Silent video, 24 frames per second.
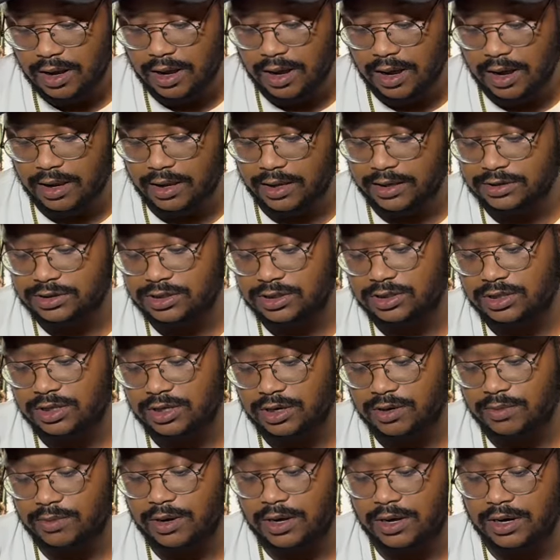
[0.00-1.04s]
I like to think
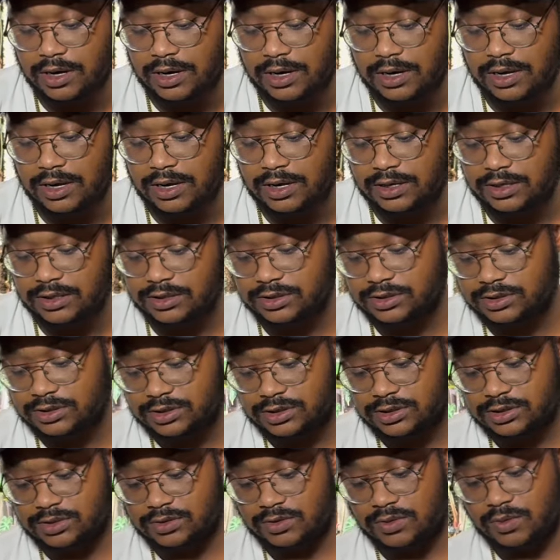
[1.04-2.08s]
about it
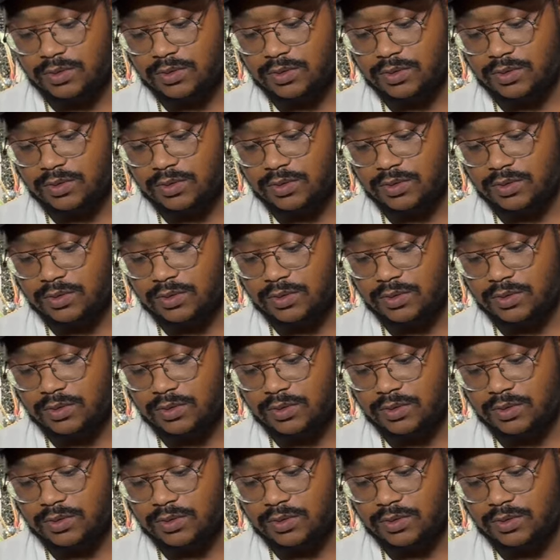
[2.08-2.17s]
as,